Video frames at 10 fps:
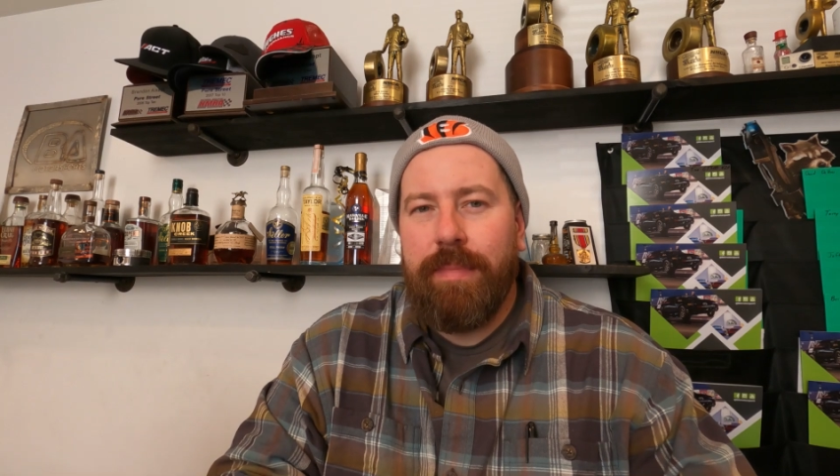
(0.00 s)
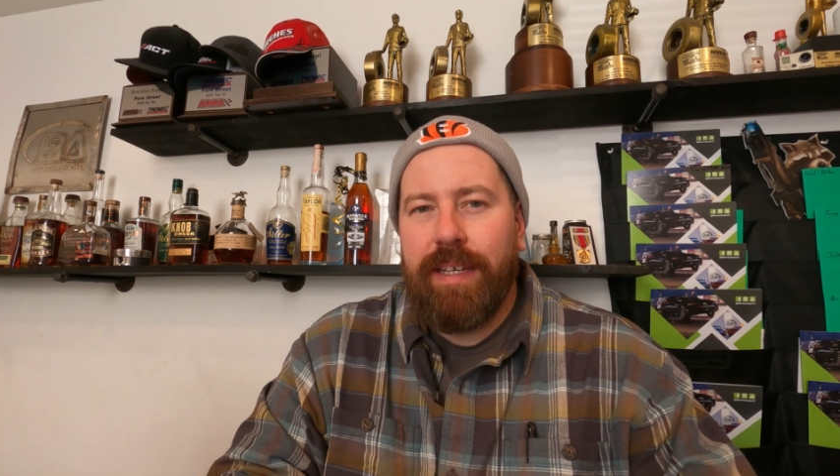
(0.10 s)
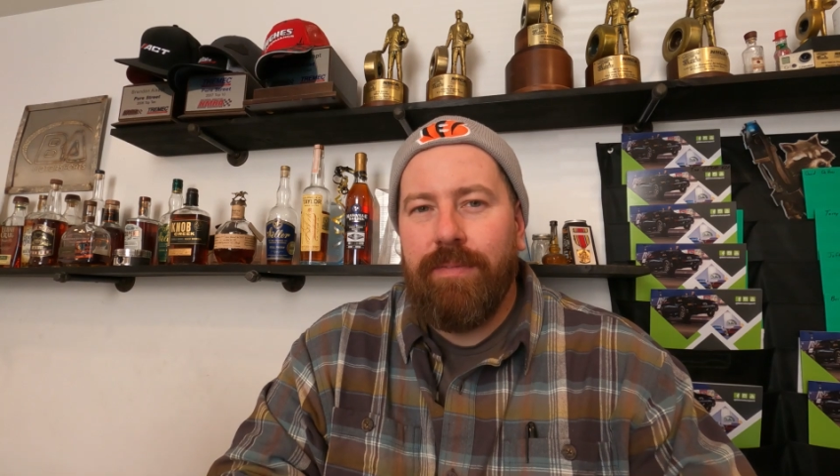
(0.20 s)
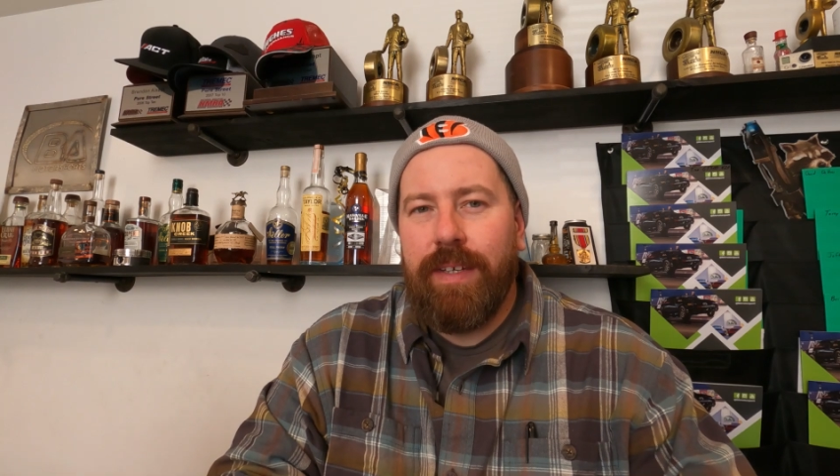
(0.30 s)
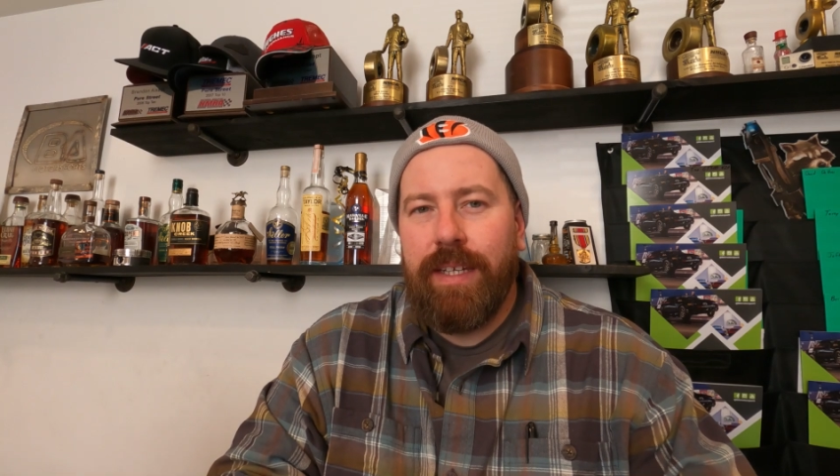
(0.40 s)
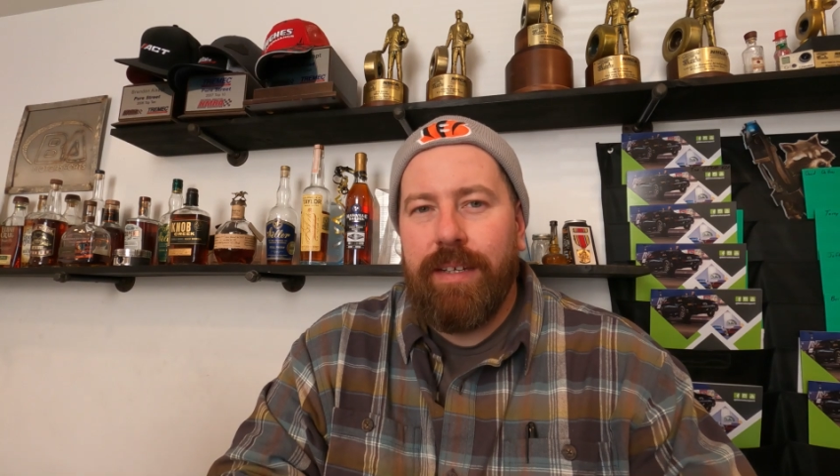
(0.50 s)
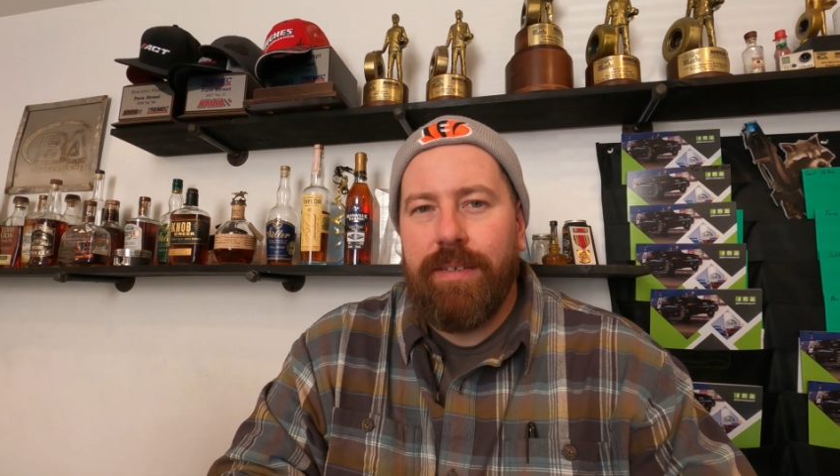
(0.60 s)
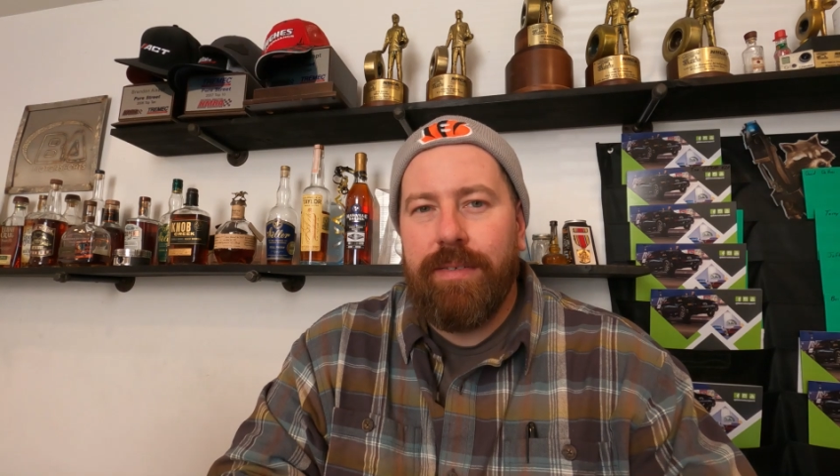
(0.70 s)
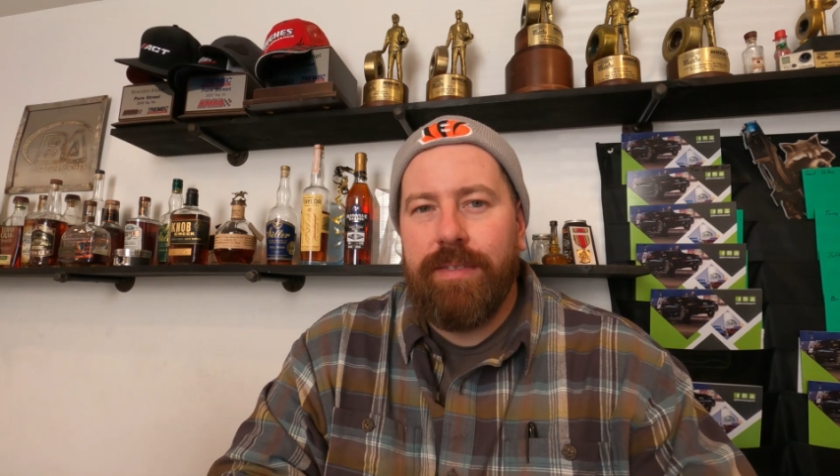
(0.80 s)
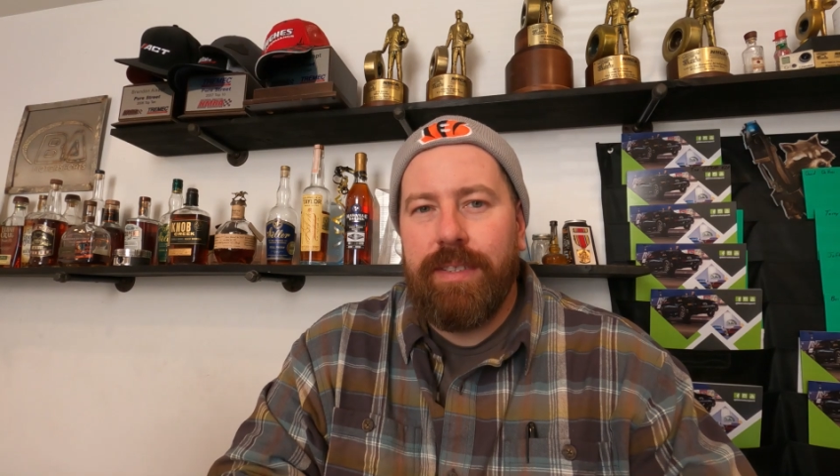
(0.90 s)
on making
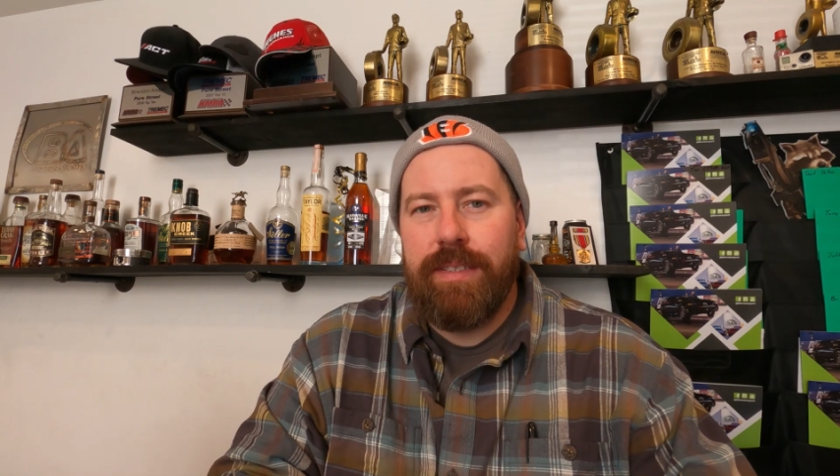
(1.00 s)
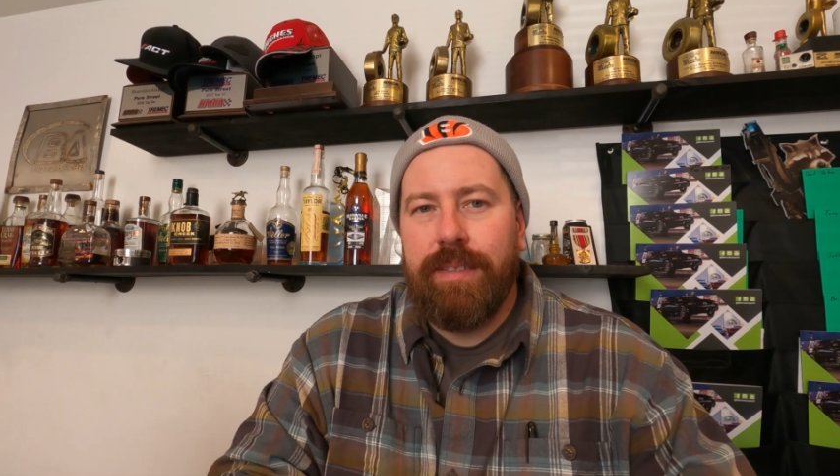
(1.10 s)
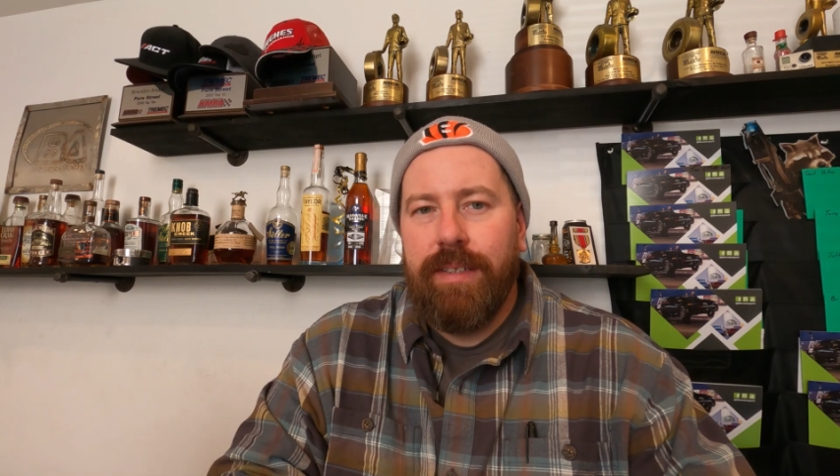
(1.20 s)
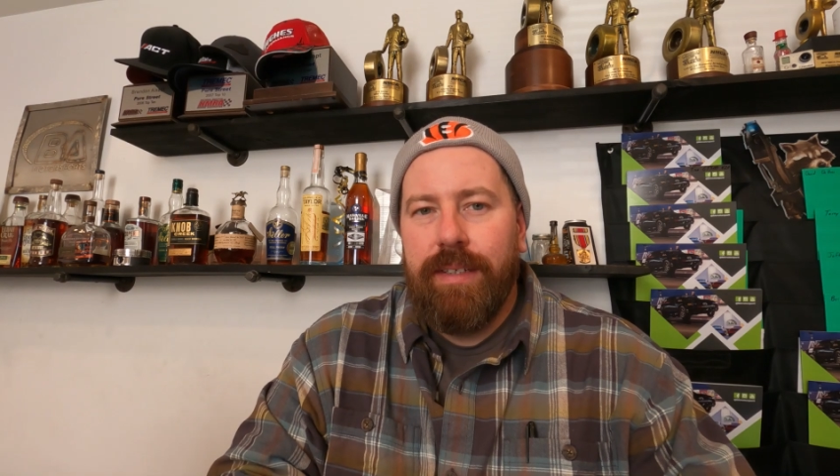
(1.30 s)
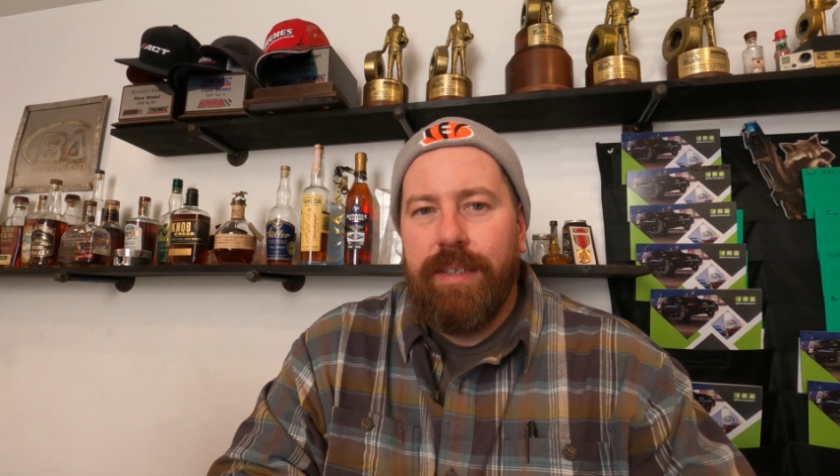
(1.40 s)
videos, just